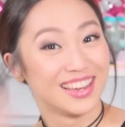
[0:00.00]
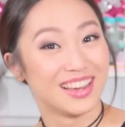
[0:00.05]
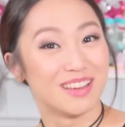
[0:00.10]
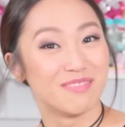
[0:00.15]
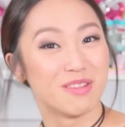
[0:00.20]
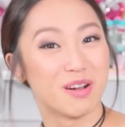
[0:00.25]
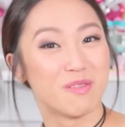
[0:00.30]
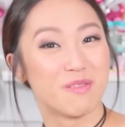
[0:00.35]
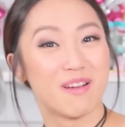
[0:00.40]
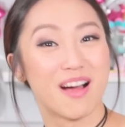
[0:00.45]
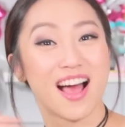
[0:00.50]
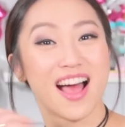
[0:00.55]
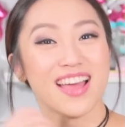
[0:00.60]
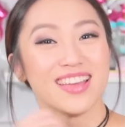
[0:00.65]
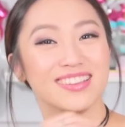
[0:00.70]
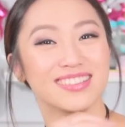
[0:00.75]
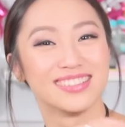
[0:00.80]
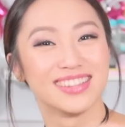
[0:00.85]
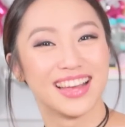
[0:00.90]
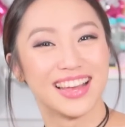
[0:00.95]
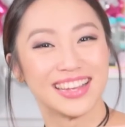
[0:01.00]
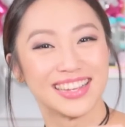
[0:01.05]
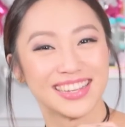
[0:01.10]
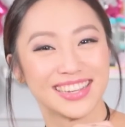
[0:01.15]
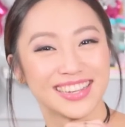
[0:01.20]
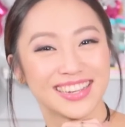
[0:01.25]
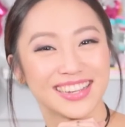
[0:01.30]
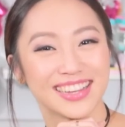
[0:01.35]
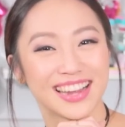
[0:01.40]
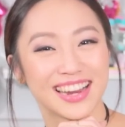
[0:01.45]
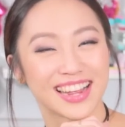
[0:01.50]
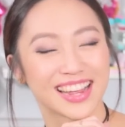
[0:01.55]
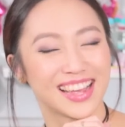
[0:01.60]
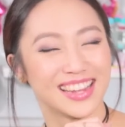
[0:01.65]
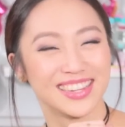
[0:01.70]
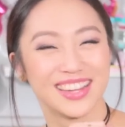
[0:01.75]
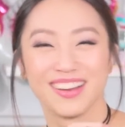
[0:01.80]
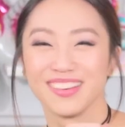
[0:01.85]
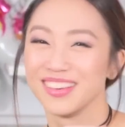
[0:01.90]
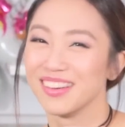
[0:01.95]
about why you like it, and I
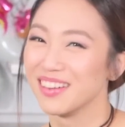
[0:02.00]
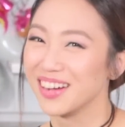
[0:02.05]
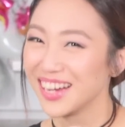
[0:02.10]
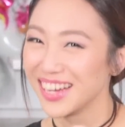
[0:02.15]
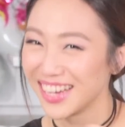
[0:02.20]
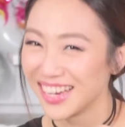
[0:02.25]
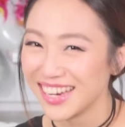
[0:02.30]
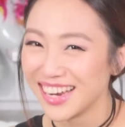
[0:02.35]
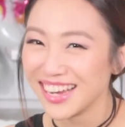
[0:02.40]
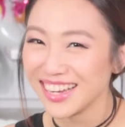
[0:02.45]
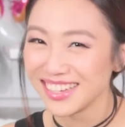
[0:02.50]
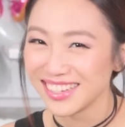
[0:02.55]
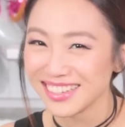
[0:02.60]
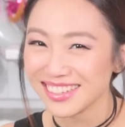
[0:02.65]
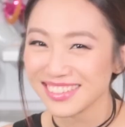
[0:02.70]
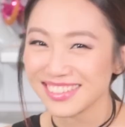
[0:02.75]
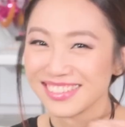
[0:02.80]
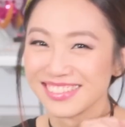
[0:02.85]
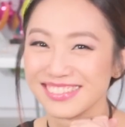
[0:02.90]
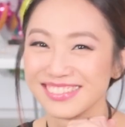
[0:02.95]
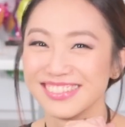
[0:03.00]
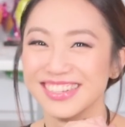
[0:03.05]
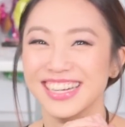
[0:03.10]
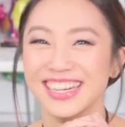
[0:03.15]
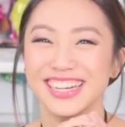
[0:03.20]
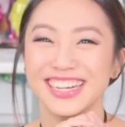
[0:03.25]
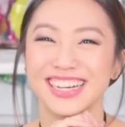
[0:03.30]
can tell you why I like it too.